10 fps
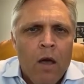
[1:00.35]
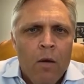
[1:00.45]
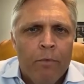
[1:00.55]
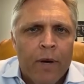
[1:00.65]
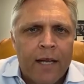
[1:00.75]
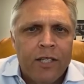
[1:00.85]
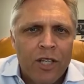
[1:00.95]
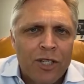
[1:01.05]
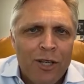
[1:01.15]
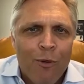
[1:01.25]
But I
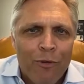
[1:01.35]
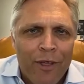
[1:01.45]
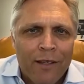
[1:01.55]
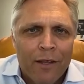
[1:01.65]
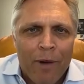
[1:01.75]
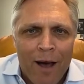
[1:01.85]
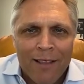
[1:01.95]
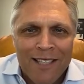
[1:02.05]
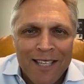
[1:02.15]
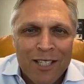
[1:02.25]
just don't think the
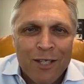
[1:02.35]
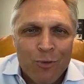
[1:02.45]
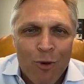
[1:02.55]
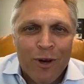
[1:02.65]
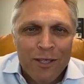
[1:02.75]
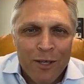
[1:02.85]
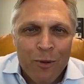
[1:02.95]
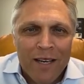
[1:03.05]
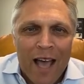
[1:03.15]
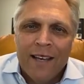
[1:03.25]
politicians want to do
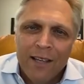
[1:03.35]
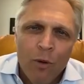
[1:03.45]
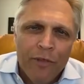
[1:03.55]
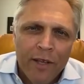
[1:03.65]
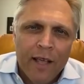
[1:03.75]
it. I don't think they